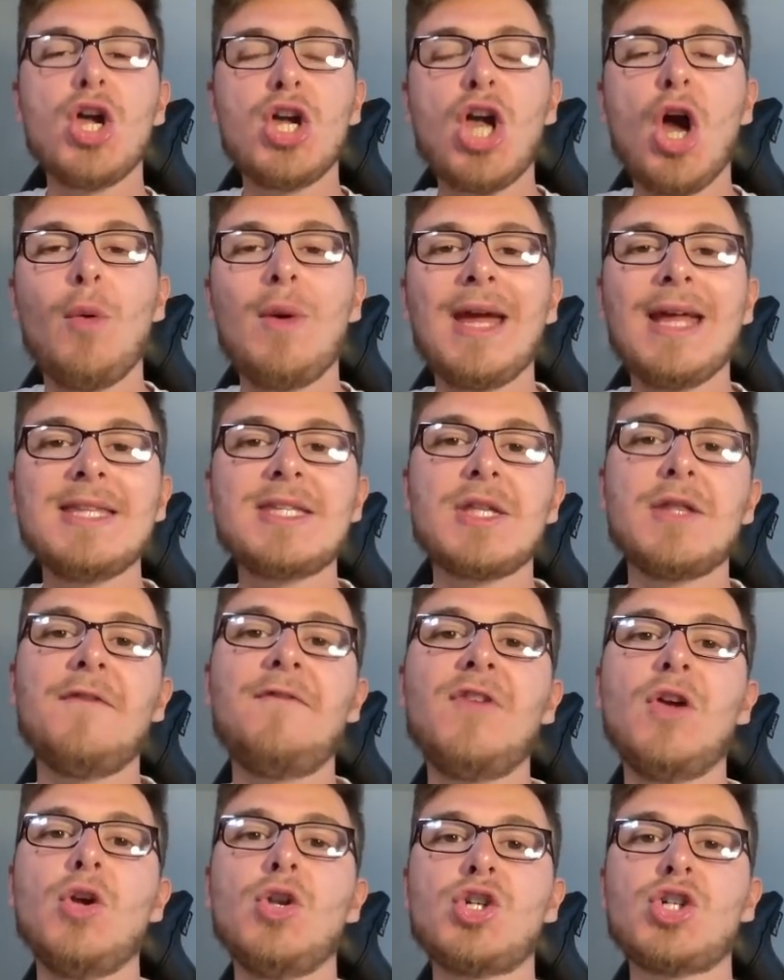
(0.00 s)
going into the
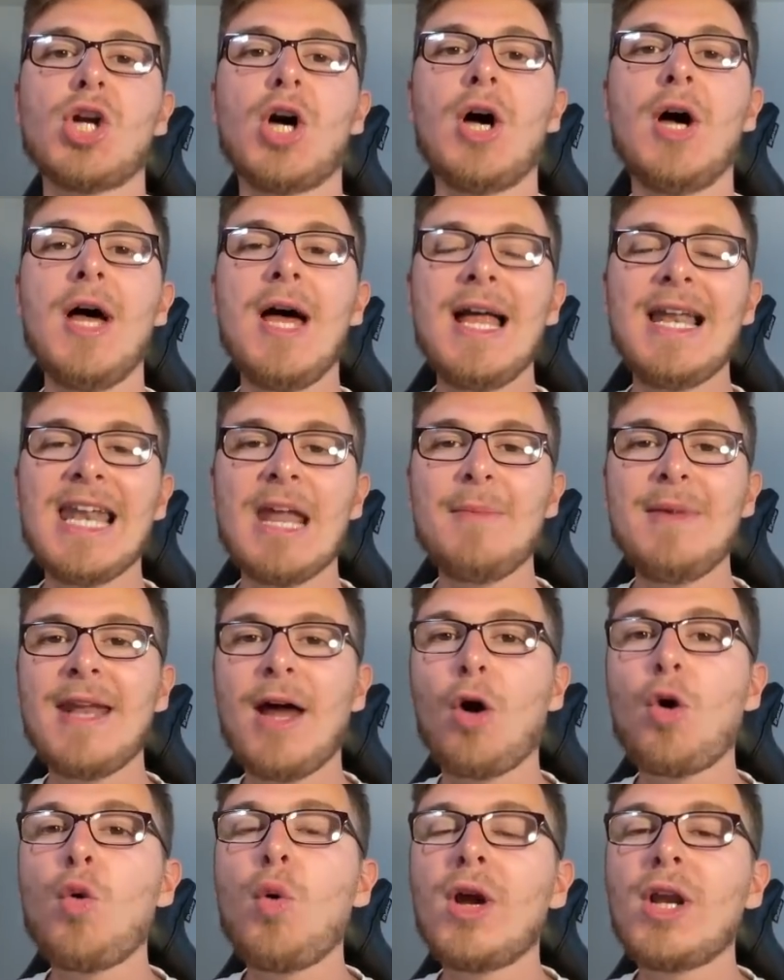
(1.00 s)
future. Let me
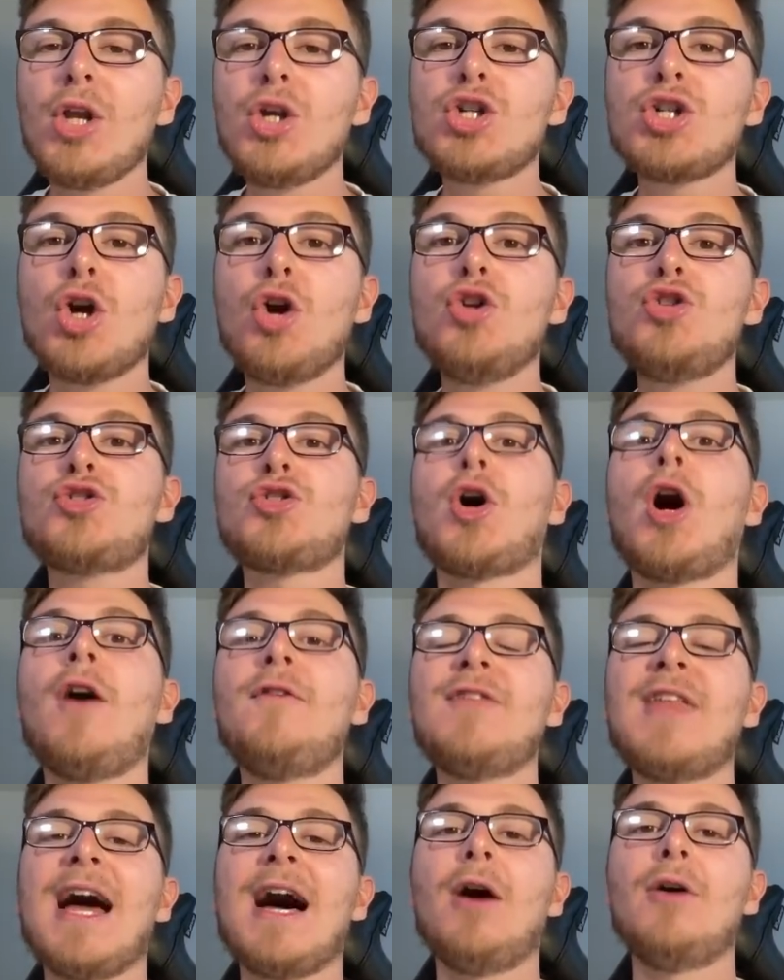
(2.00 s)
now quickly show you
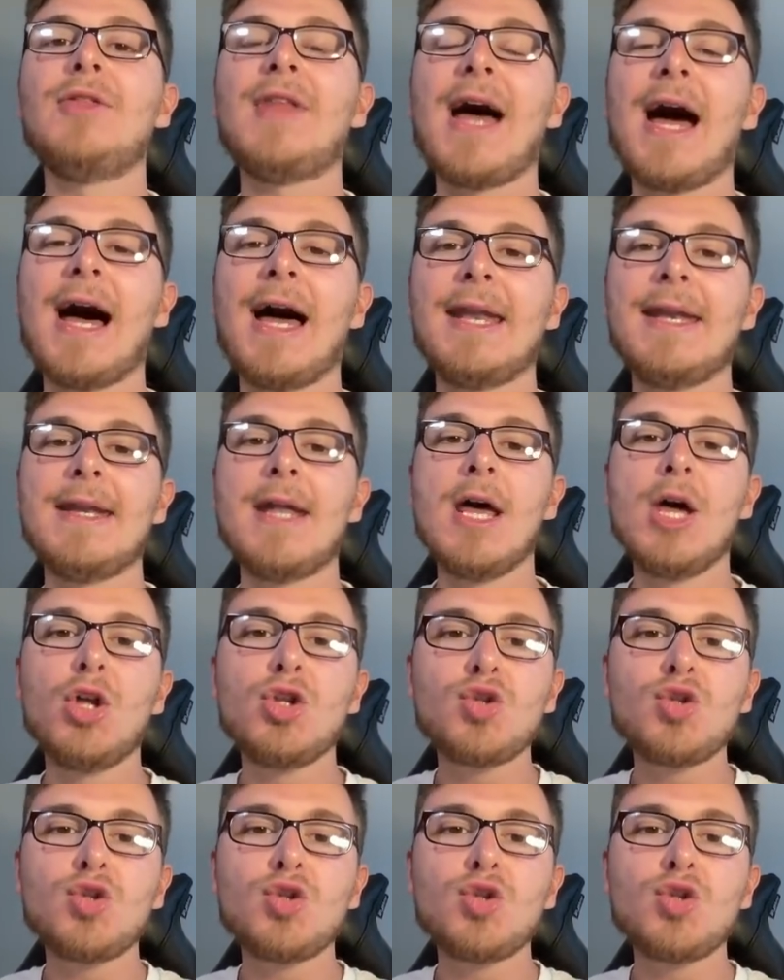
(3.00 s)
Drafthound and